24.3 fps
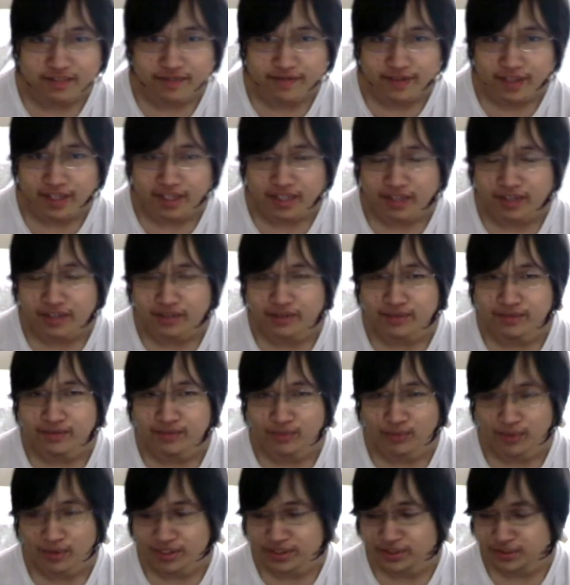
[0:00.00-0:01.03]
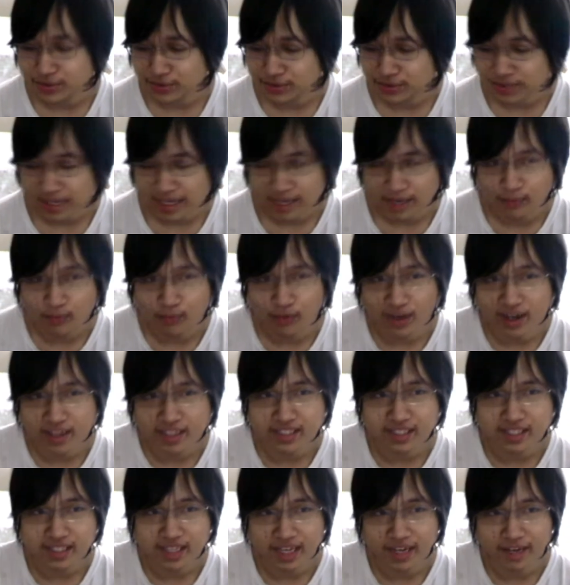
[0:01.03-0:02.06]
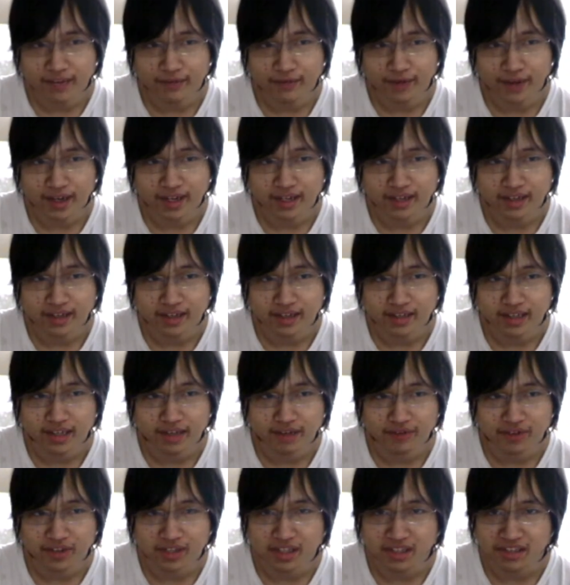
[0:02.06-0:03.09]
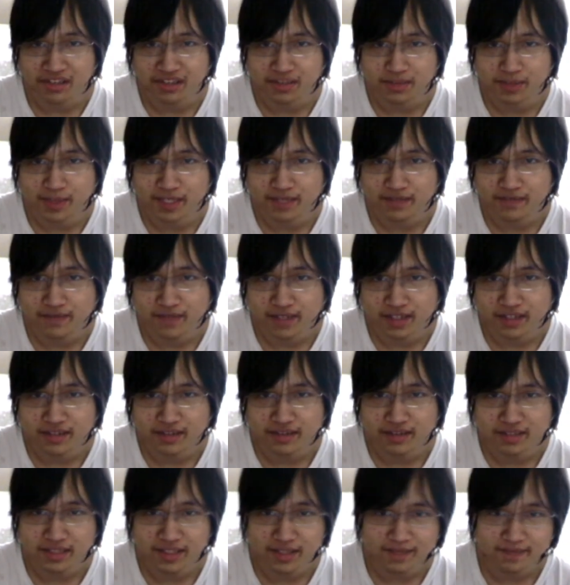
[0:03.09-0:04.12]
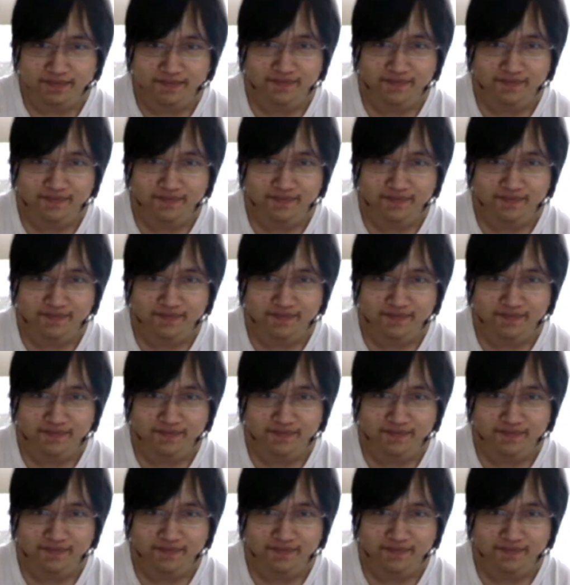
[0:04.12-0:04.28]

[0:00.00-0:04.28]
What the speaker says: video, which you can watch like right here, if you click this button right here, yeah.